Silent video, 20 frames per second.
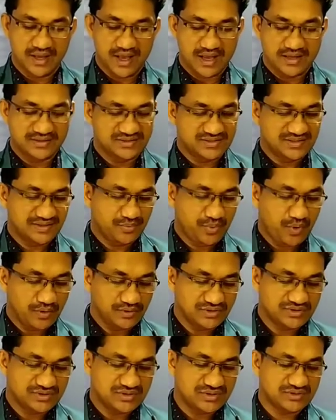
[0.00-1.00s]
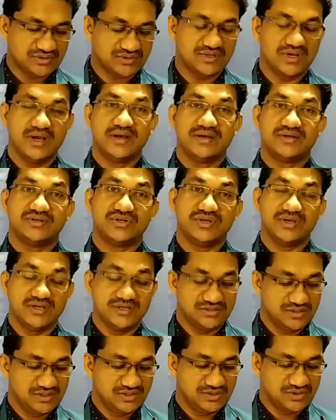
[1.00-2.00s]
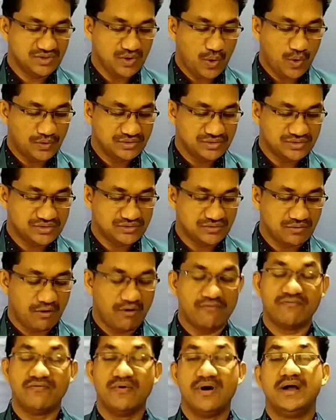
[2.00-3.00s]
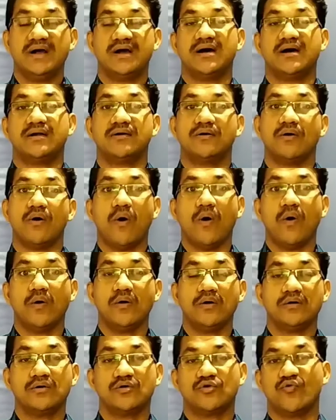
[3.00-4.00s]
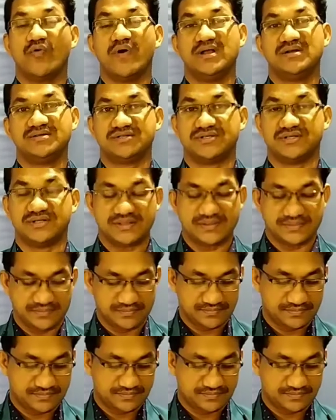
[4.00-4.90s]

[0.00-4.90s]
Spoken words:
and supposes she is the source of her own cruelty.